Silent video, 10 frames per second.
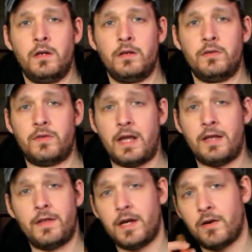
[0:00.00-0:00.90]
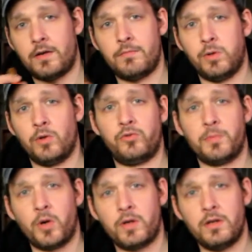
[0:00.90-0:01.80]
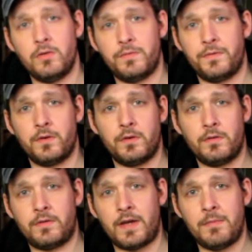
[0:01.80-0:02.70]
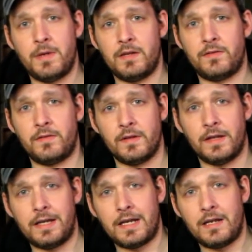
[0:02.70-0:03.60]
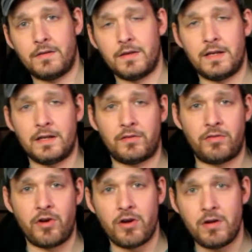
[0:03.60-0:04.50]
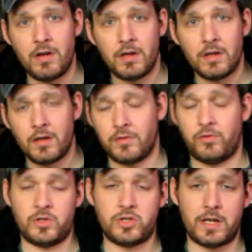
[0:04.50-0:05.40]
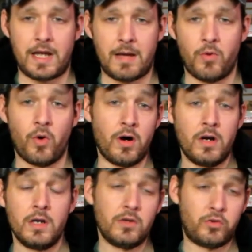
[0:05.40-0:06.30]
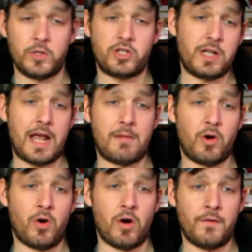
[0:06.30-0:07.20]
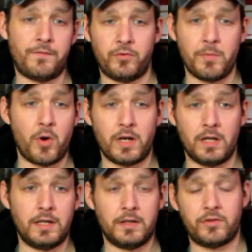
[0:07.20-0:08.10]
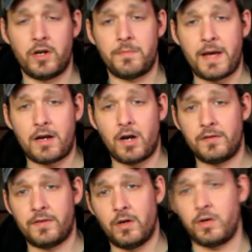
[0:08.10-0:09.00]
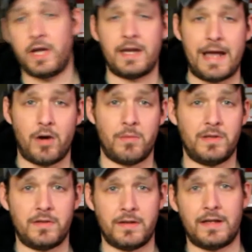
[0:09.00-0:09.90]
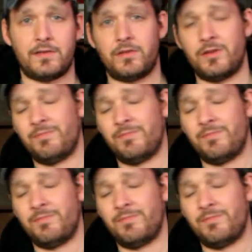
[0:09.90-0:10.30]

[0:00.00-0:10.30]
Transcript: Stand there and blow smoke at you for 10 minutes until I get into the next third? Switch the camera off, smoke it a little, turn it back on, say, okay, now I'm into the next...